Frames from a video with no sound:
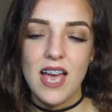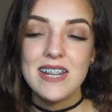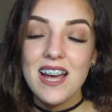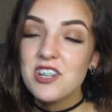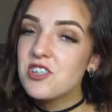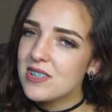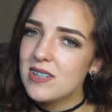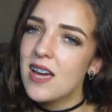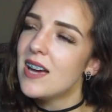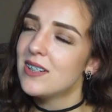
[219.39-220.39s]
And not just
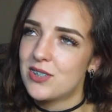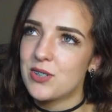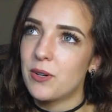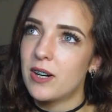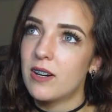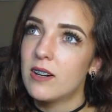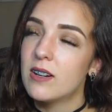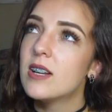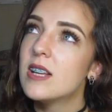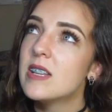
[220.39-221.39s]
a dinosaur,
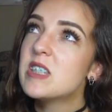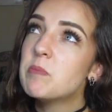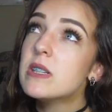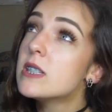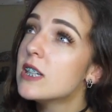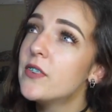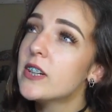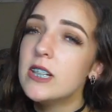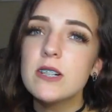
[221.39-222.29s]
specifically